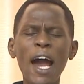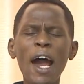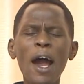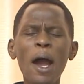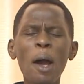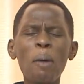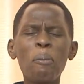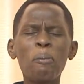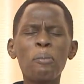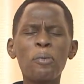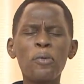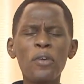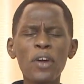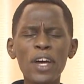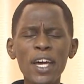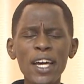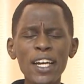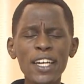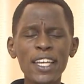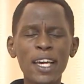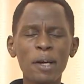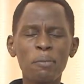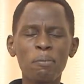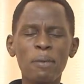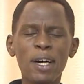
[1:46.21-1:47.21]
Our prayer,
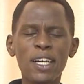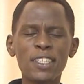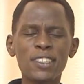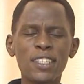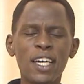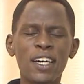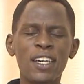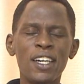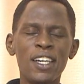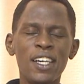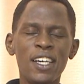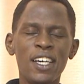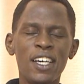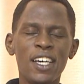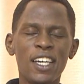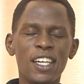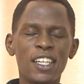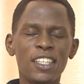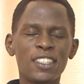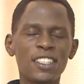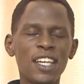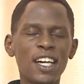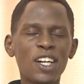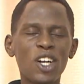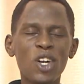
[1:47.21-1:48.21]
dear Master,
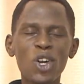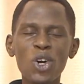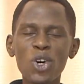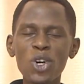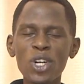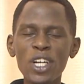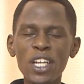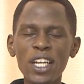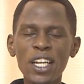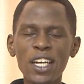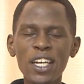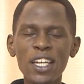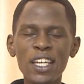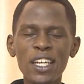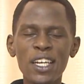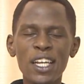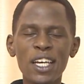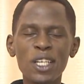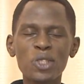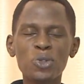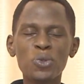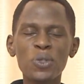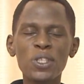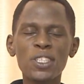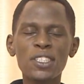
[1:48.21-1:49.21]
is that, Lord, indeed,
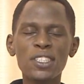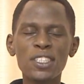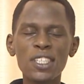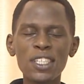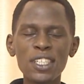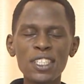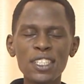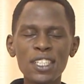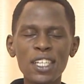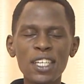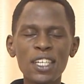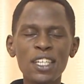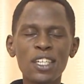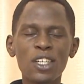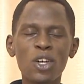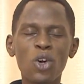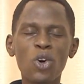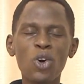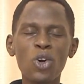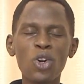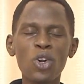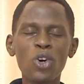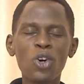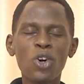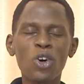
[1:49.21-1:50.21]
as we sit in,
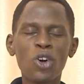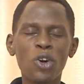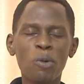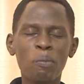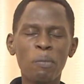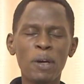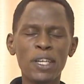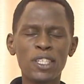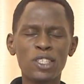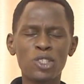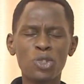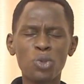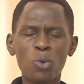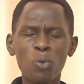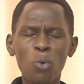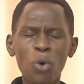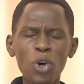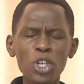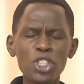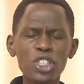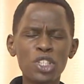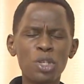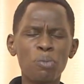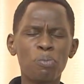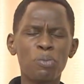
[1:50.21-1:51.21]
O Lord God Almighty, to
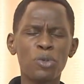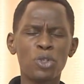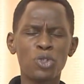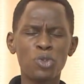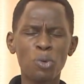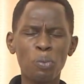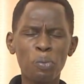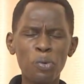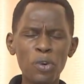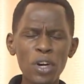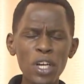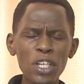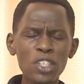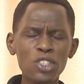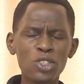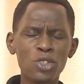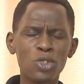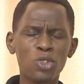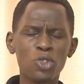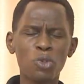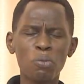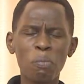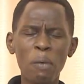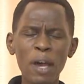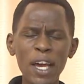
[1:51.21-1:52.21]
worship you, to praise
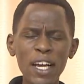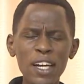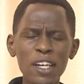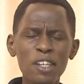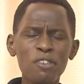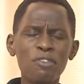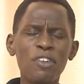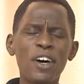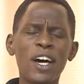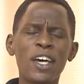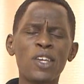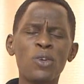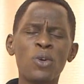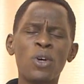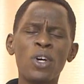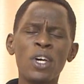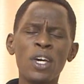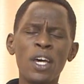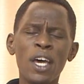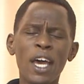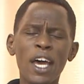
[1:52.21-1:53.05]
you, to magnify you,